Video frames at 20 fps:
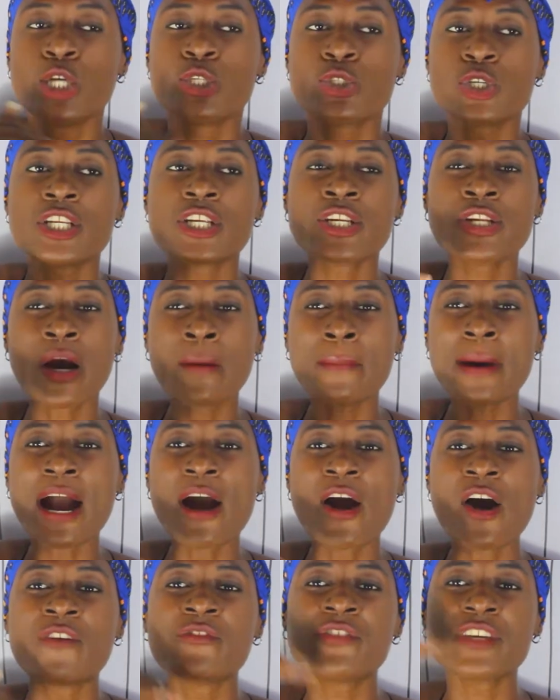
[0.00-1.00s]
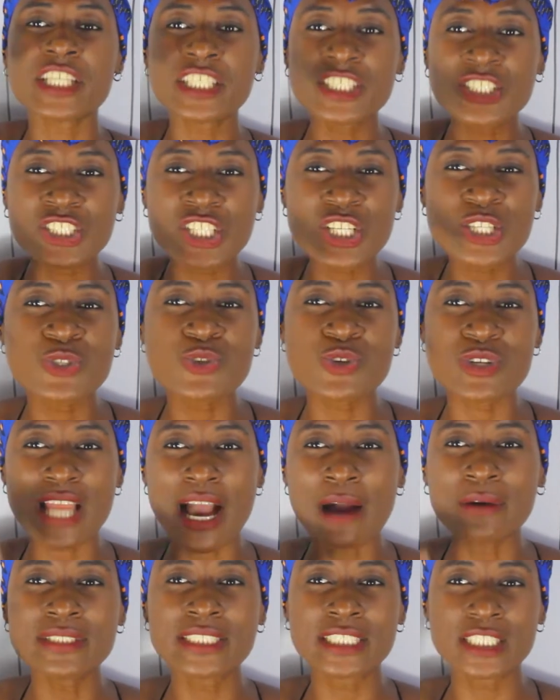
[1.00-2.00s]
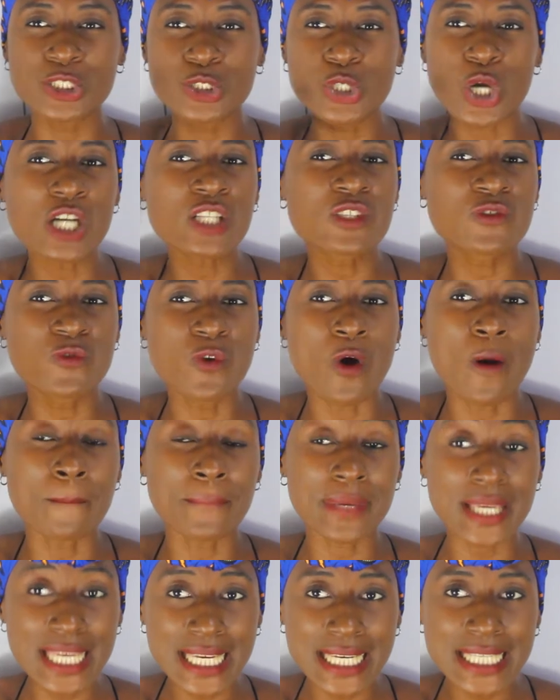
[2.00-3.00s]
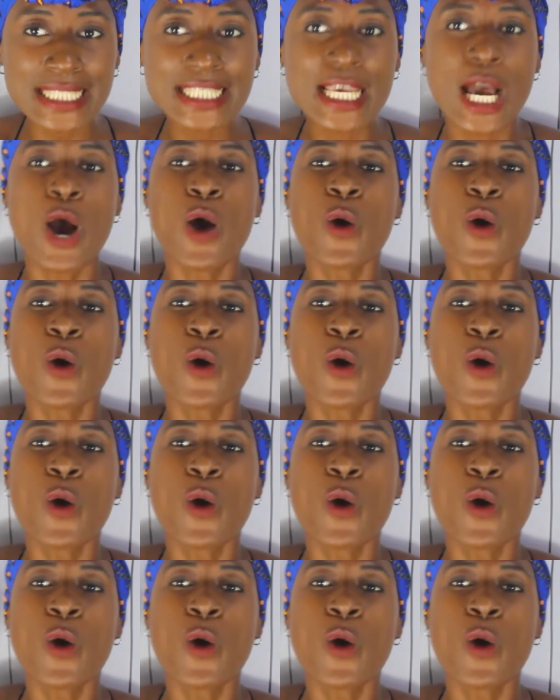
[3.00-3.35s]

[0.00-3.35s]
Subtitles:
So the number of inches you now deduct from it